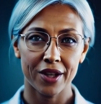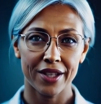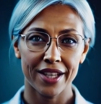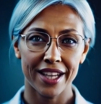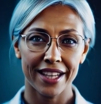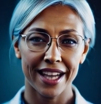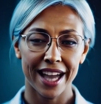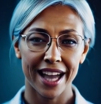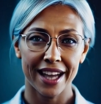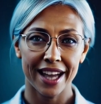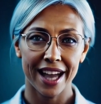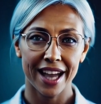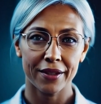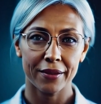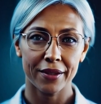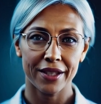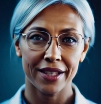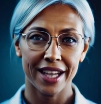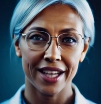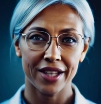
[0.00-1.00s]
for data
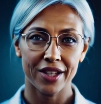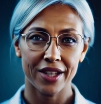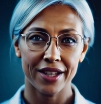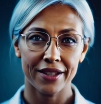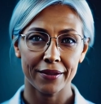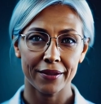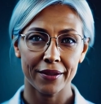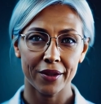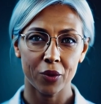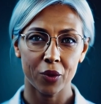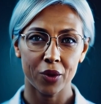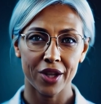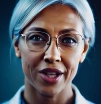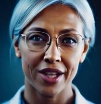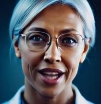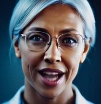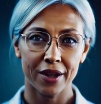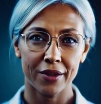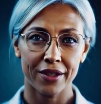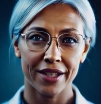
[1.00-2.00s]
anonymization, which
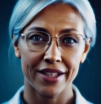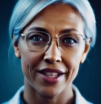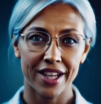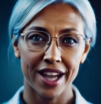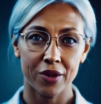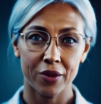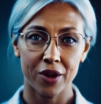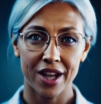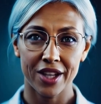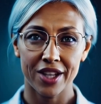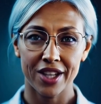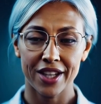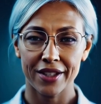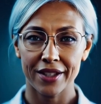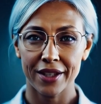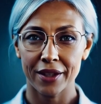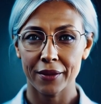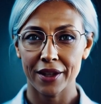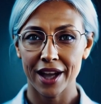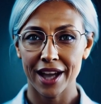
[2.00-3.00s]
allows the generation
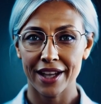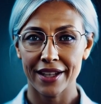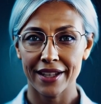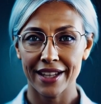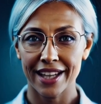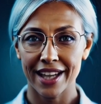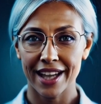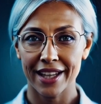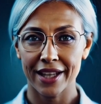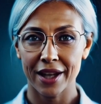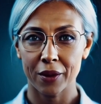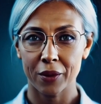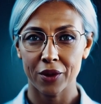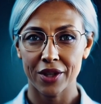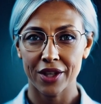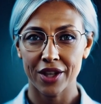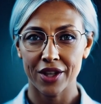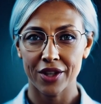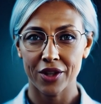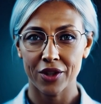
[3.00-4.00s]
of synthetic data that
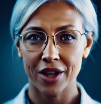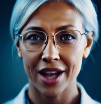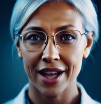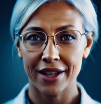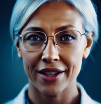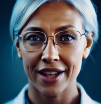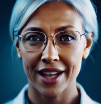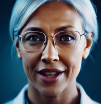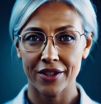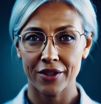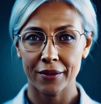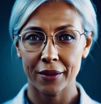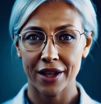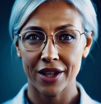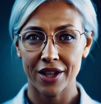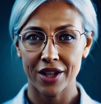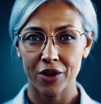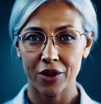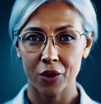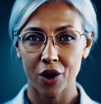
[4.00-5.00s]
preserves relevant
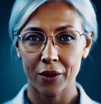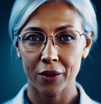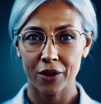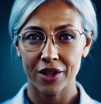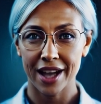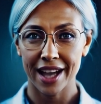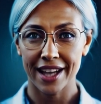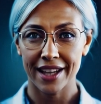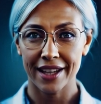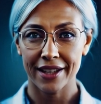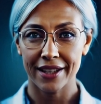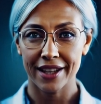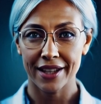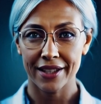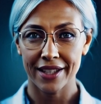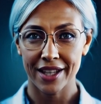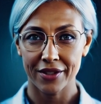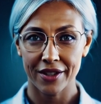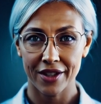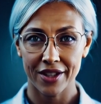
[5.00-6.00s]
information while protecting
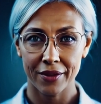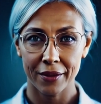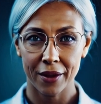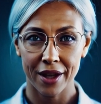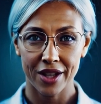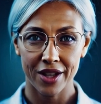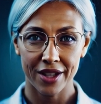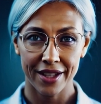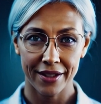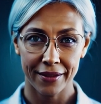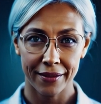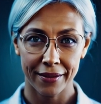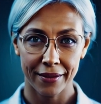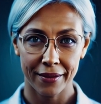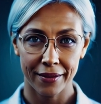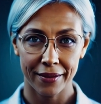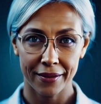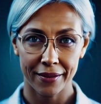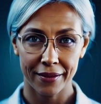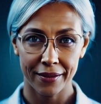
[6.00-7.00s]
sensitive information.
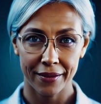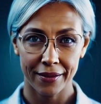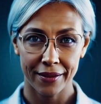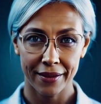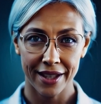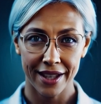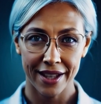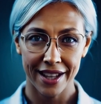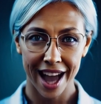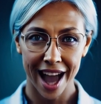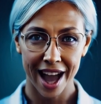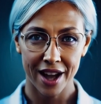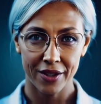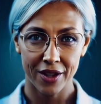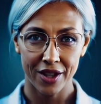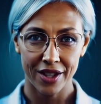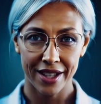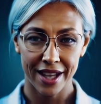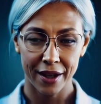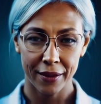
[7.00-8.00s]
The
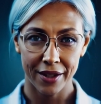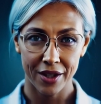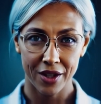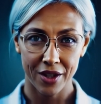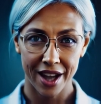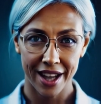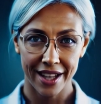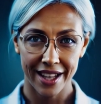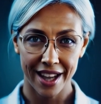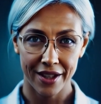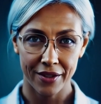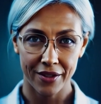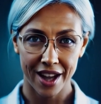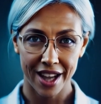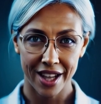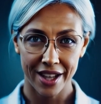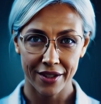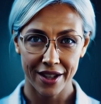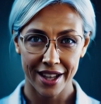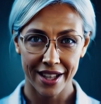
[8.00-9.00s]
authors demonstrate the
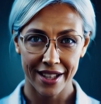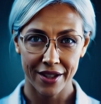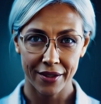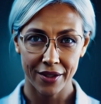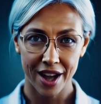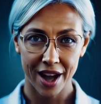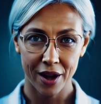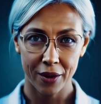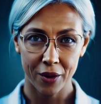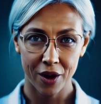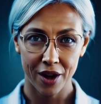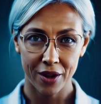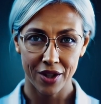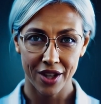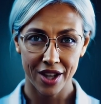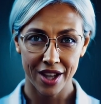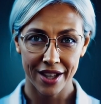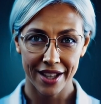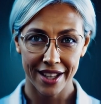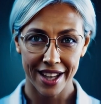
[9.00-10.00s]
effectiveness of their
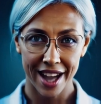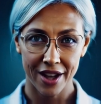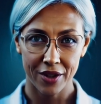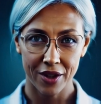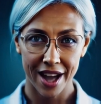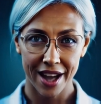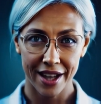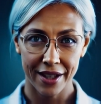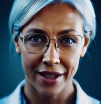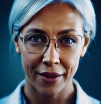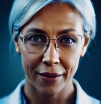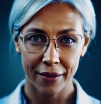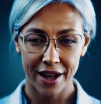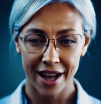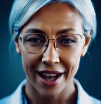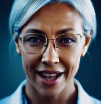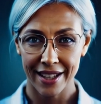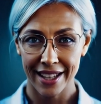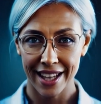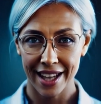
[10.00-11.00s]
approach in generating
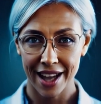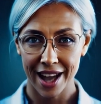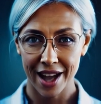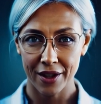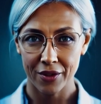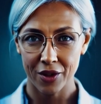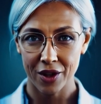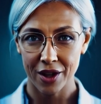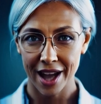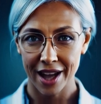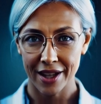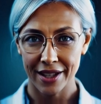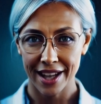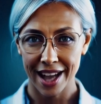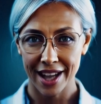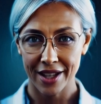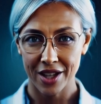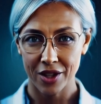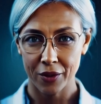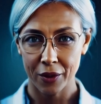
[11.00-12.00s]
synthetic data for lung
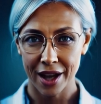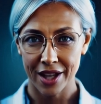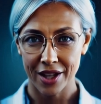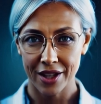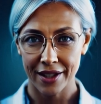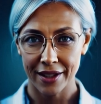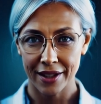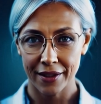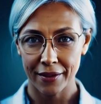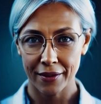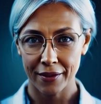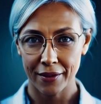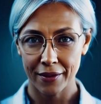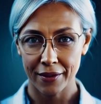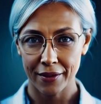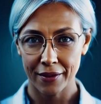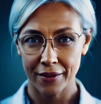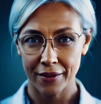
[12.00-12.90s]
cancer patients.